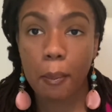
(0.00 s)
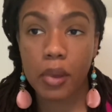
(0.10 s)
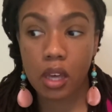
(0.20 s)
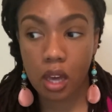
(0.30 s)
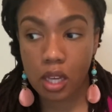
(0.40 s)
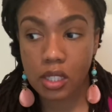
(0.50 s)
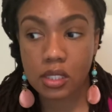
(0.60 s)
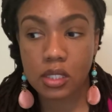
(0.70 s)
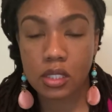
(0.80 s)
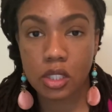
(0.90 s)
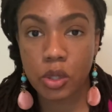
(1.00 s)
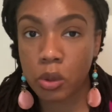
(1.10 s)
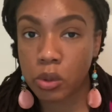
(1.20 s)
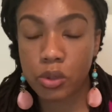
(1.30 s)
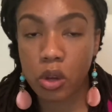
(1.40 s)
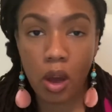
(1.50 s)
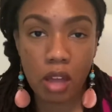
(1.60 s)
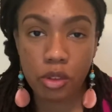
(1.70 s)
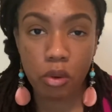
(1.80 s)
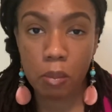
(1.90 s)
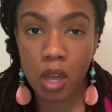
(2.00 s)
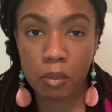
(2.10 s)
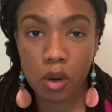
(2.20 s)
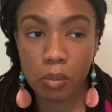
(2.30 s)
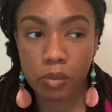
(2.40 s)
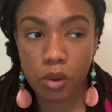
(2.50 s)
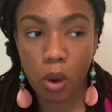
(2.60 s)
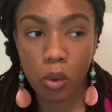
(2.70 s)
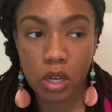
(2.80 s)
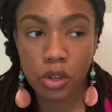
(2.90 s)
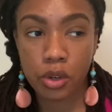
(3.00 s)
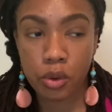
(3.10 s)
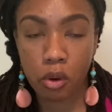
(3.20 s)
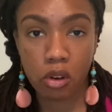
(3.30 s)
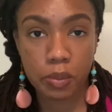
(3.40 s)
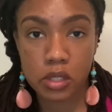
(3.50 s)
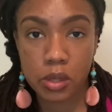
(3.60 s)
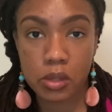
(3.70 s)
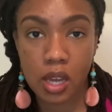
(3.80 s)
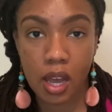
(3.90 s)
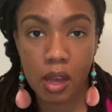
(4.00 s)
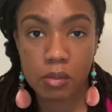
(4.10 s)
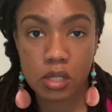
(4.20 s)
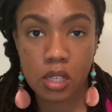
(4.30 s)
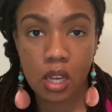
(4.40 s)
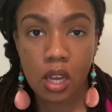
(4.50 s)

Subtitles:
because you don't have to remember going to new growth 2 times.